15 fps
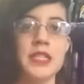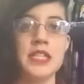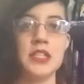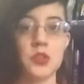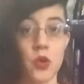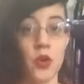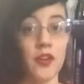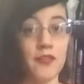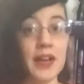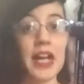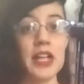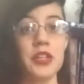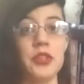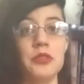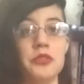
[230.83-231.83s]
these core
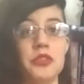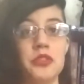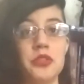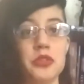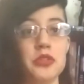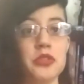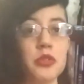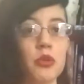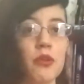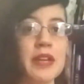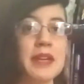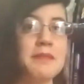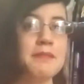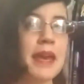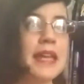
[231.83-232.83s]
values, your
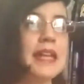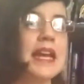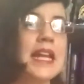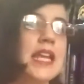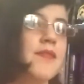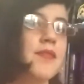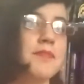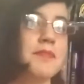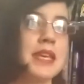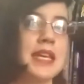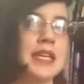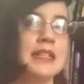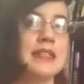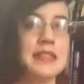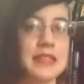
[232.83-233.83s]
story may not even be
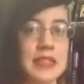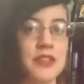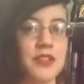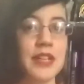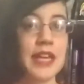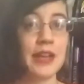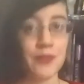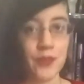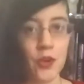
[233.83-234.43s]
considered a